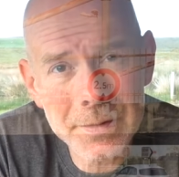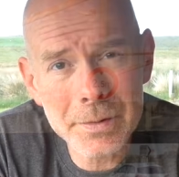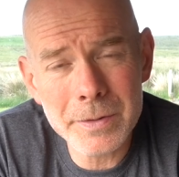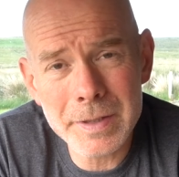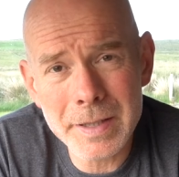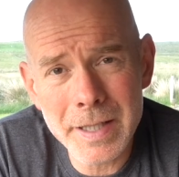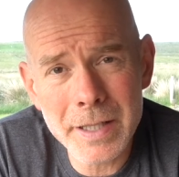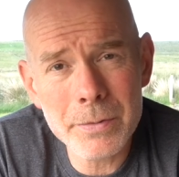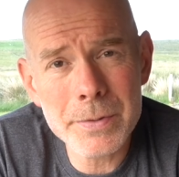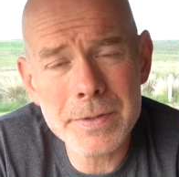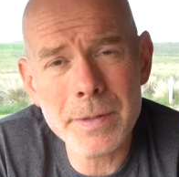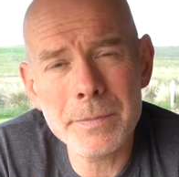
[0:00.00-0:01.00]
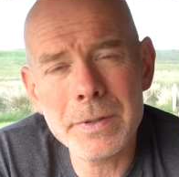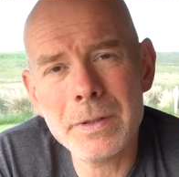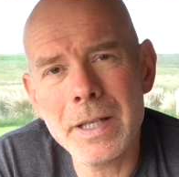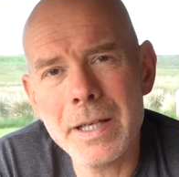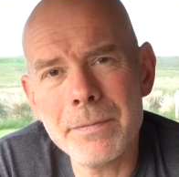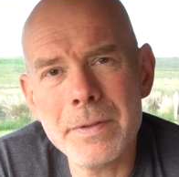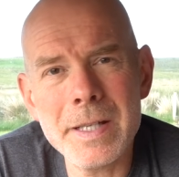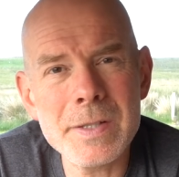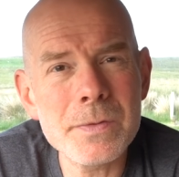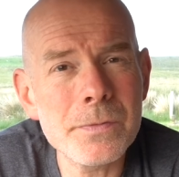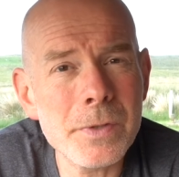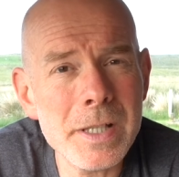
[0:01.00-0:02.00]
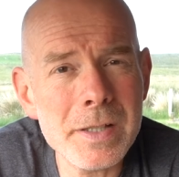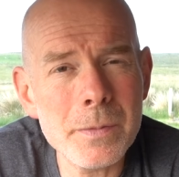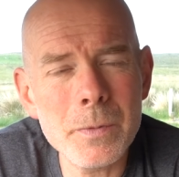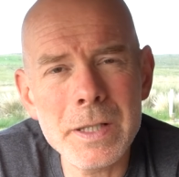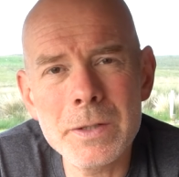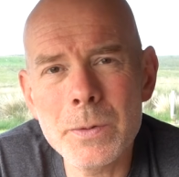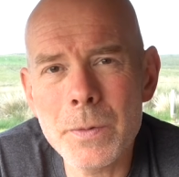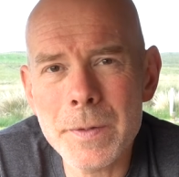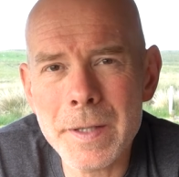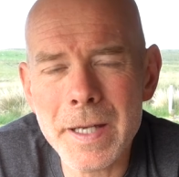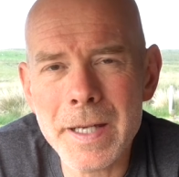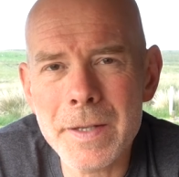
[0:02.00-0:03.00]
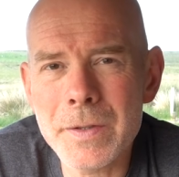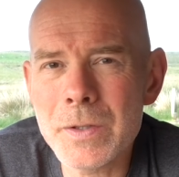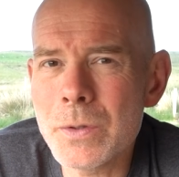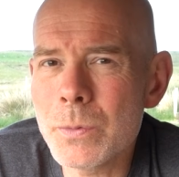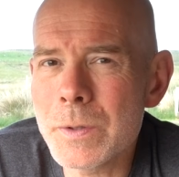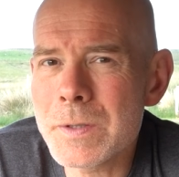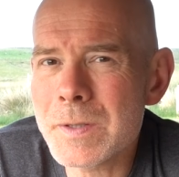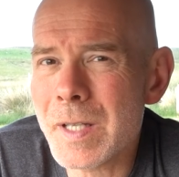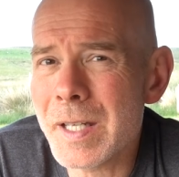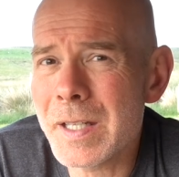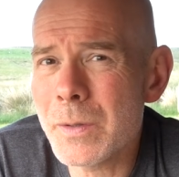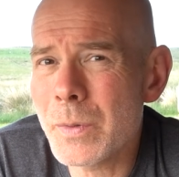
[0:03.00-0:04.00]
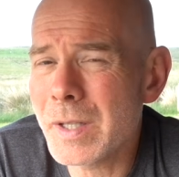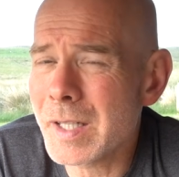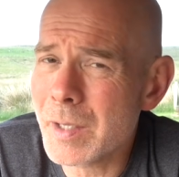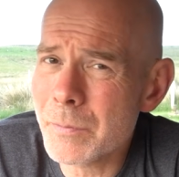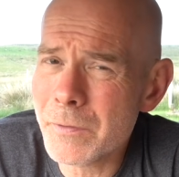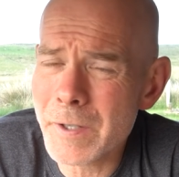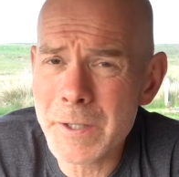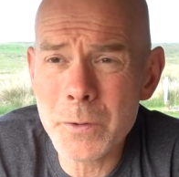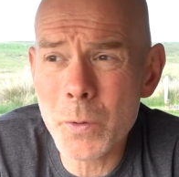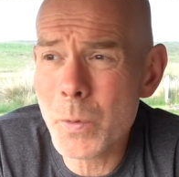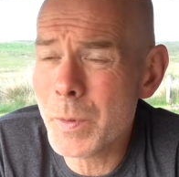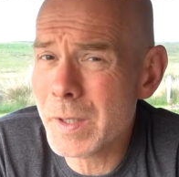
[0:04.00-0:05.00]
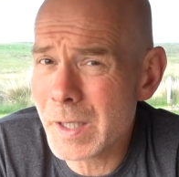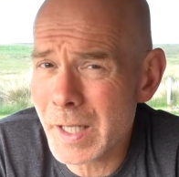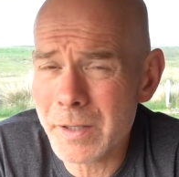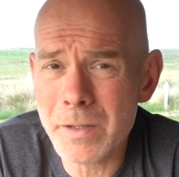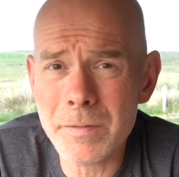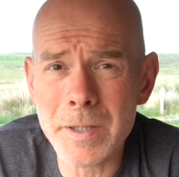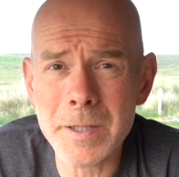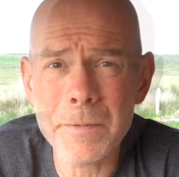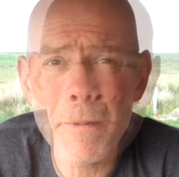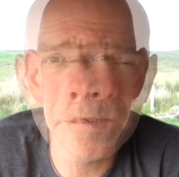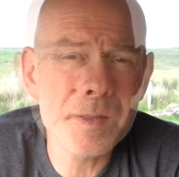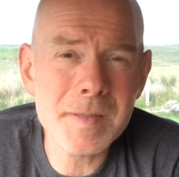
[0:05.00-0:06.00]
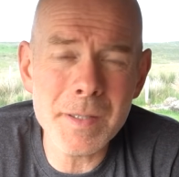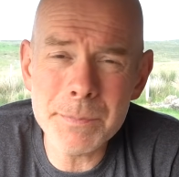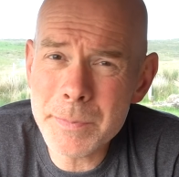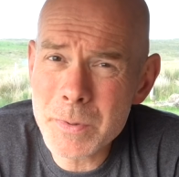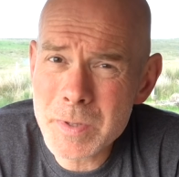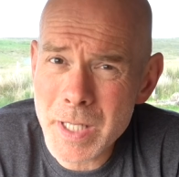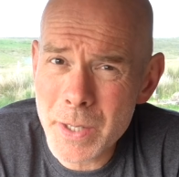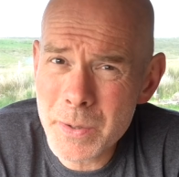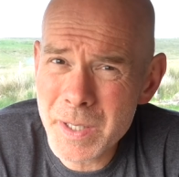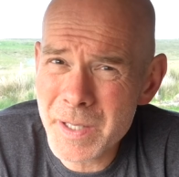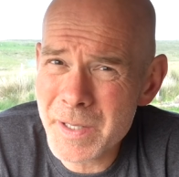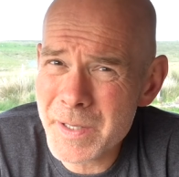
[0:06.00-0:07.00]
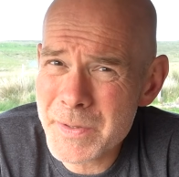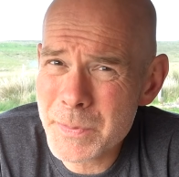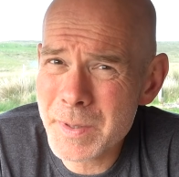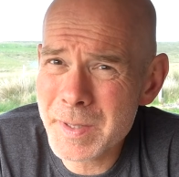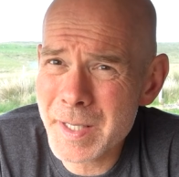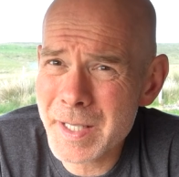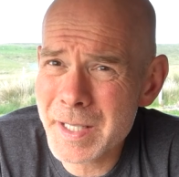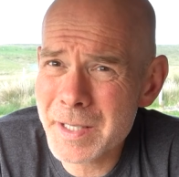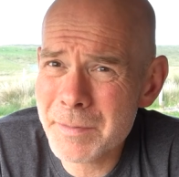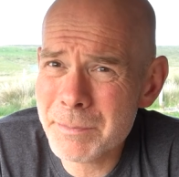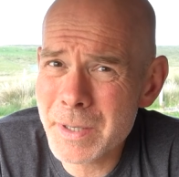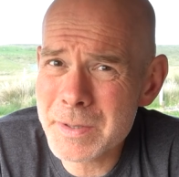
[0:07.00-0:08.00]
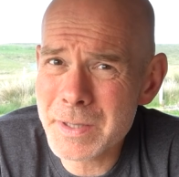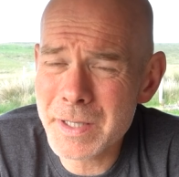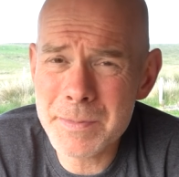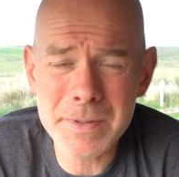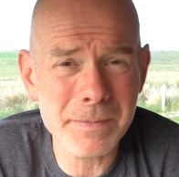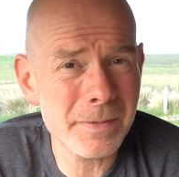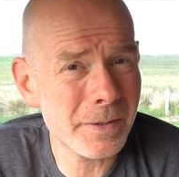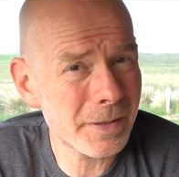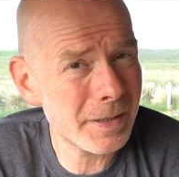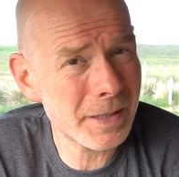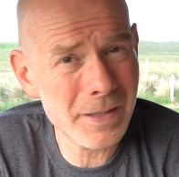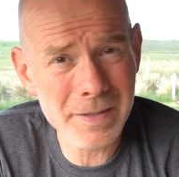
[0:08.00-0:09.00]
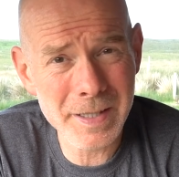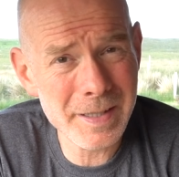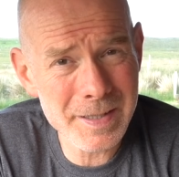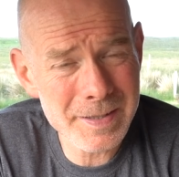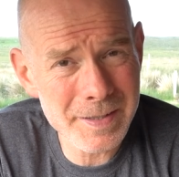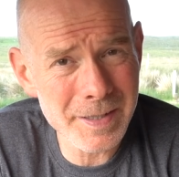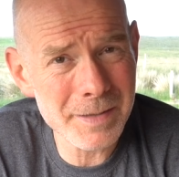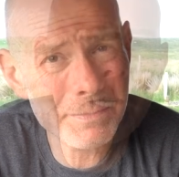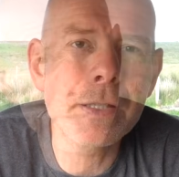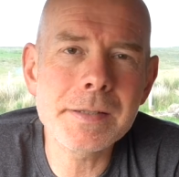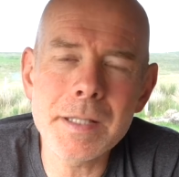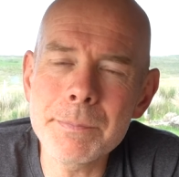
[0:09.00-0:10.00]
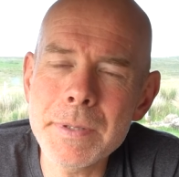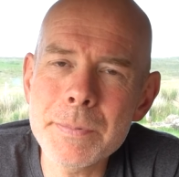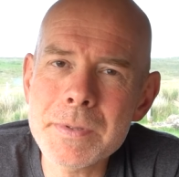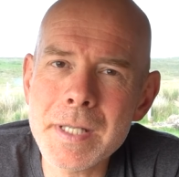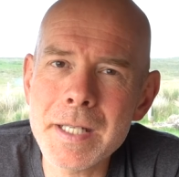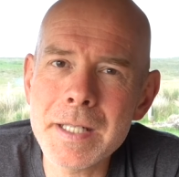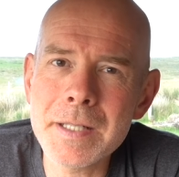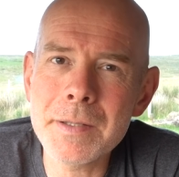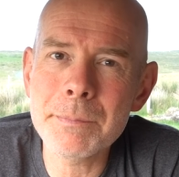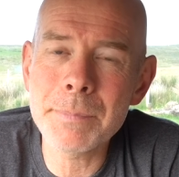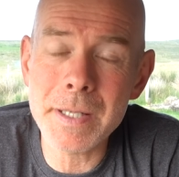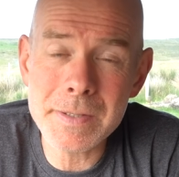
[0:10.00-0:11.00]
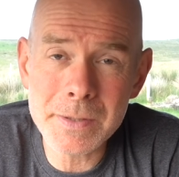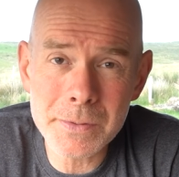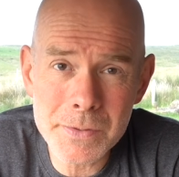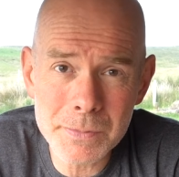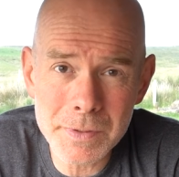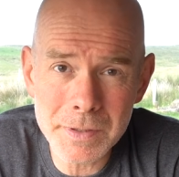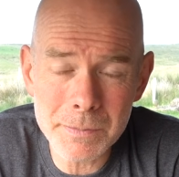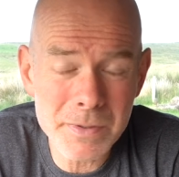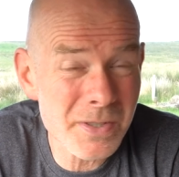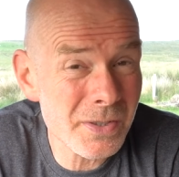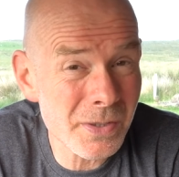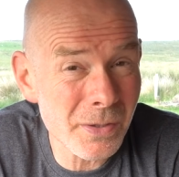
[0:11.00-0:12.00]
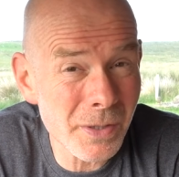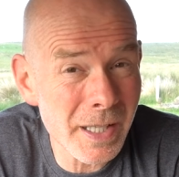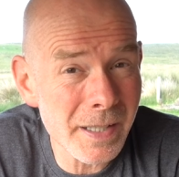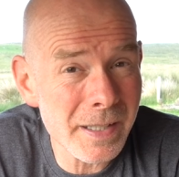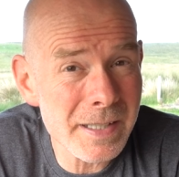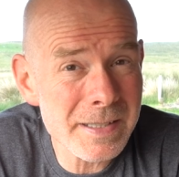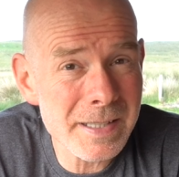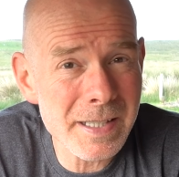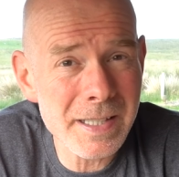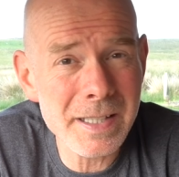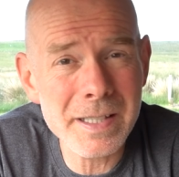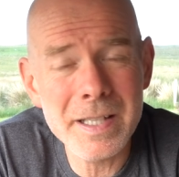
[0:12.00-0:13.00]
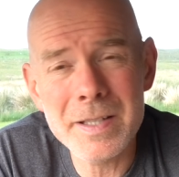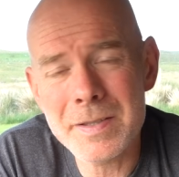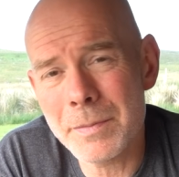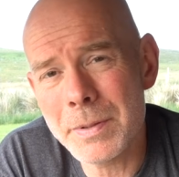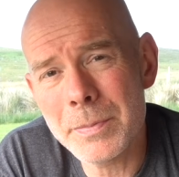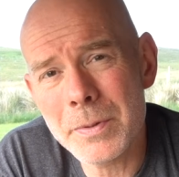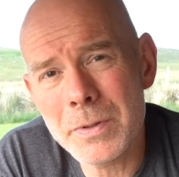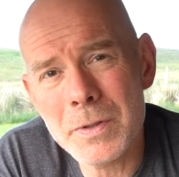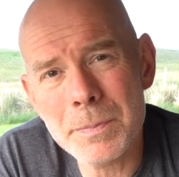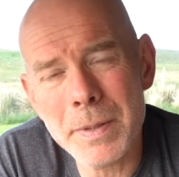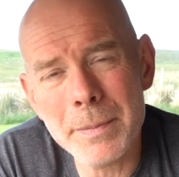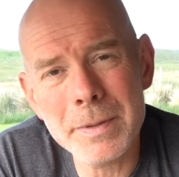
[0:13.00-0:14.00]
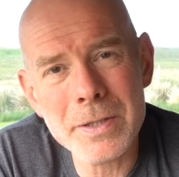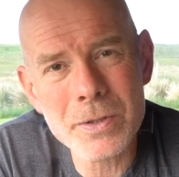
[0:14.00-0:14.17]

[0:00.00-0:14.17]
or in an air or something, you have less freedom when you're there than you would, say, with a campervan or with a caravan. Some people tow cars with their motorhomes. I'm not going to go there this time. Some people take bicycles with them, which is a great idea. Some people use public